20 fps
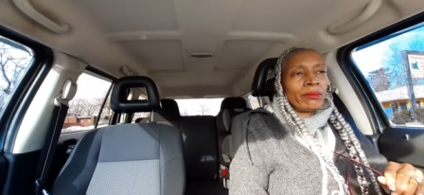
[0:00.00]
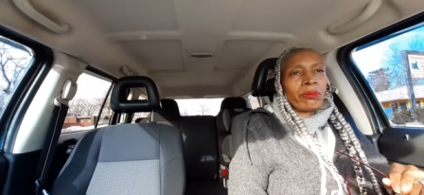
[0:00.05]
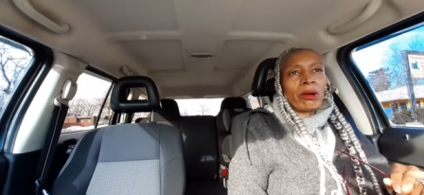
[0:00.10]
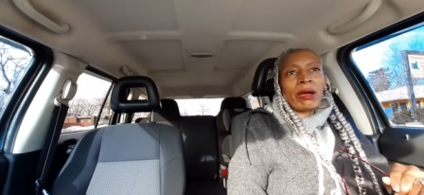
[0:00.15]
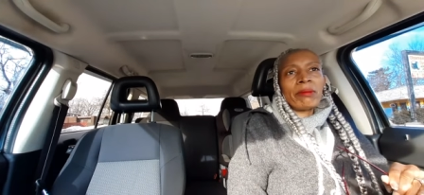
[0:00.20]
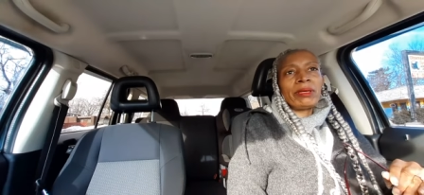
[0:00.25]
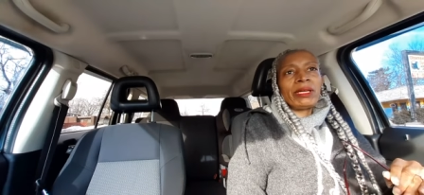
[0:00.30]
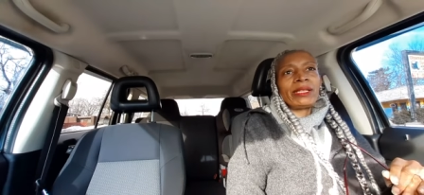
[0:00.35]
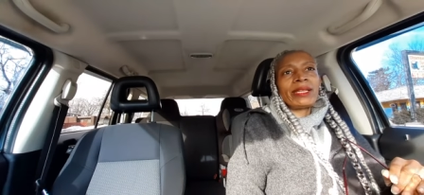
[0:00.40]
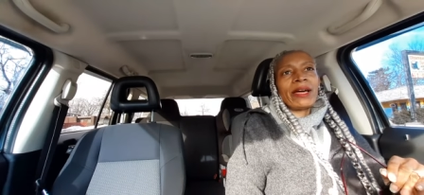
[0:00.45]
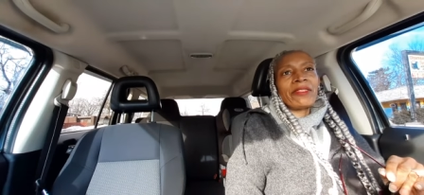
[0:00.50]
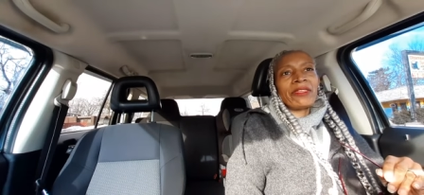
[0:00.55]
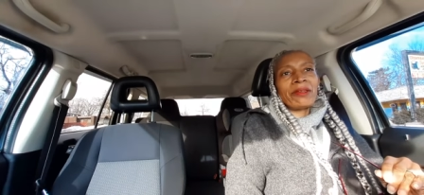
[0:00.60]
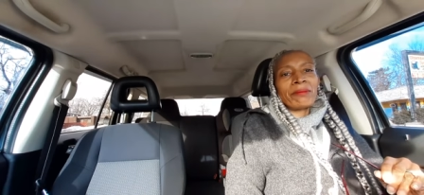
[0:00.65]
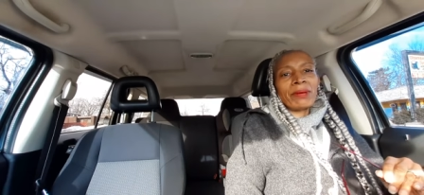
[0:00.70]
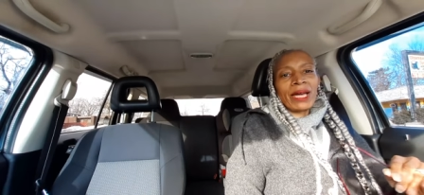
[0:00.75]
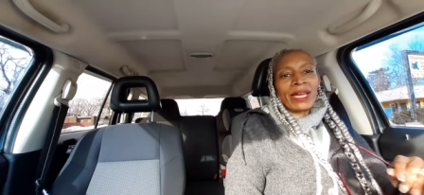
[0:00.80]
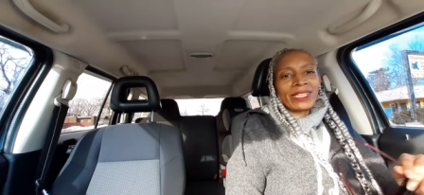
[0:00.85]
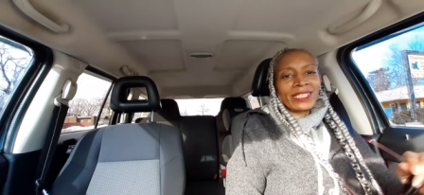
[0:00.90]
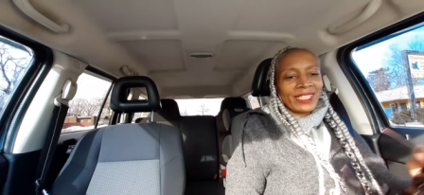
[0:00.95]
Probably nothing
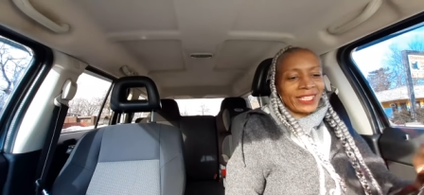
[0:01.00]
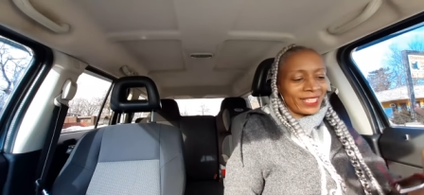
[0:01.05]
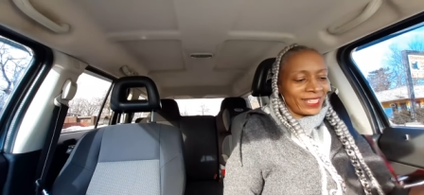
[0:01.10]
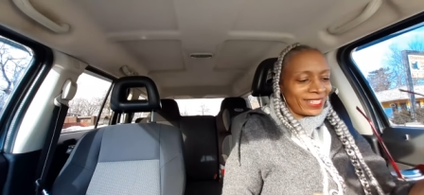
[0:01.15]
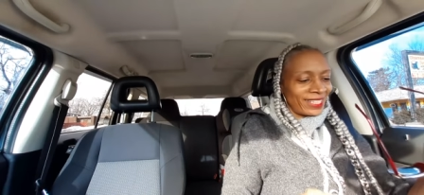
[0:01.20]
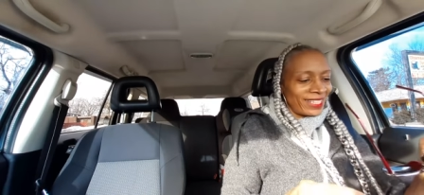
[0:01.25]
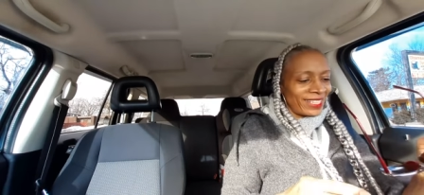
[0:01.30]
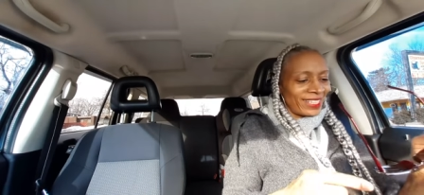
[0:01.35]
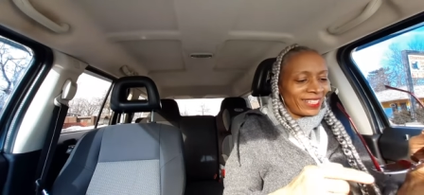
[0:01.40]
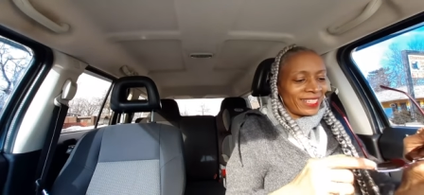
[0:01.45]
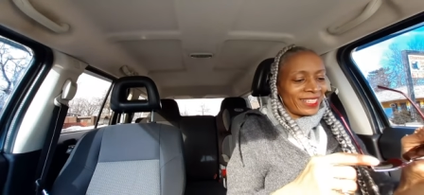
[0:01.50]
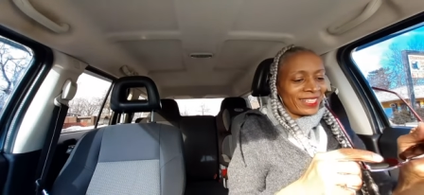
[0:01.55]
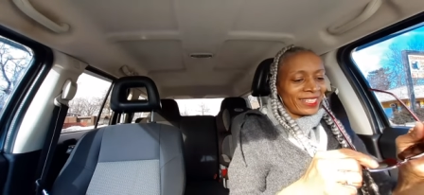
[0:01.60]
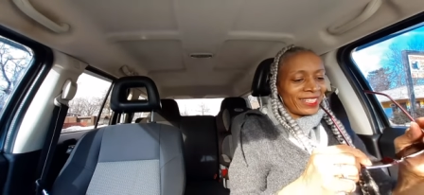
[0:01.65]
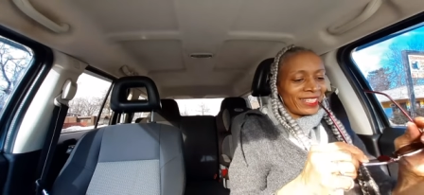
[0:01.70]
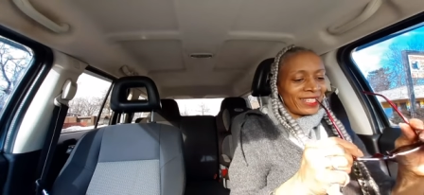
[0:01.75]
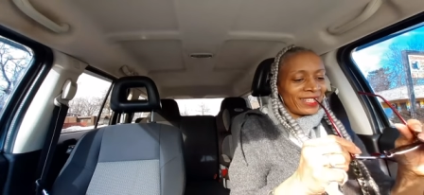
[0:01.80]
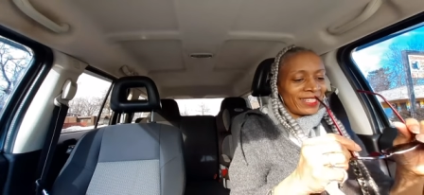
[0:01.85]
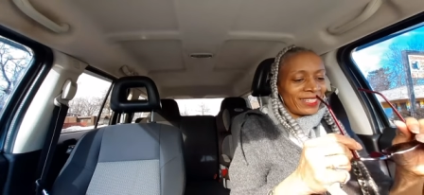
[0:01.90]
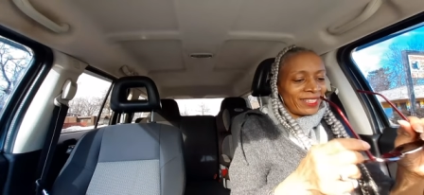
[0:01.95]
much,
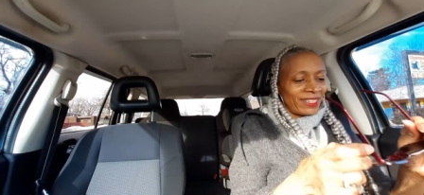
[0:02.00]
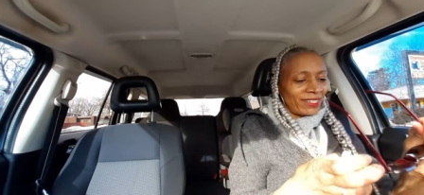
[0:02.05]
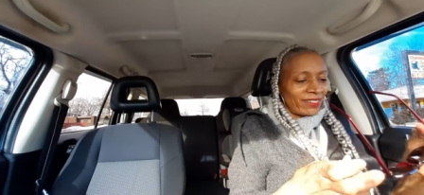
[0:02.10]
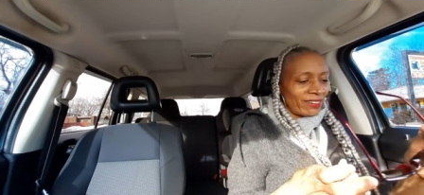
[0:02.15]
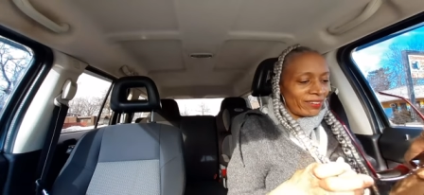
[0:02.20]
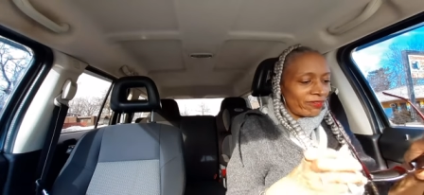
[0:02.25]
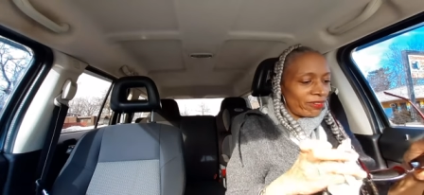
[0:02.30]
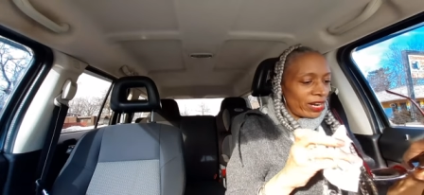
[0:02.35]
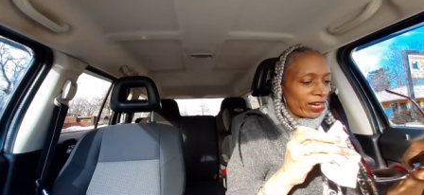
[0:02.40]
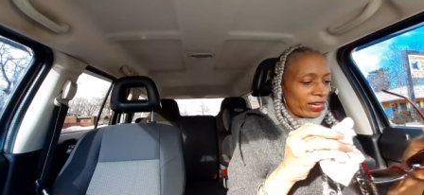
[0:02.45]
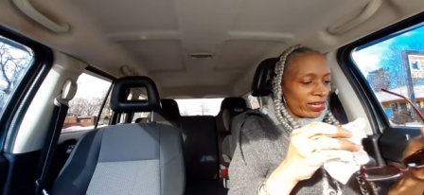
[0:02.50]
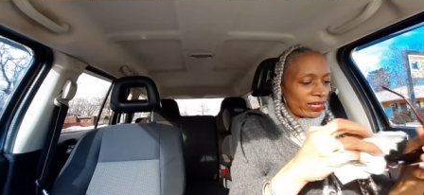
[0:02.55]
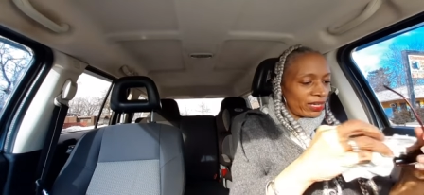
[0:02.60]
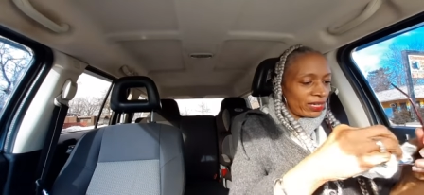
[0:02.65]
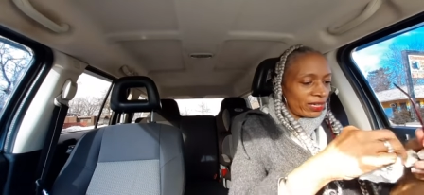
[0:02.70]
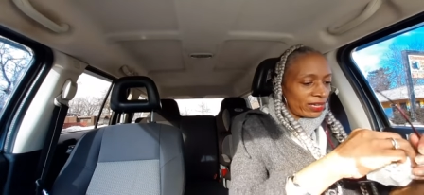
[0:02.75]
right?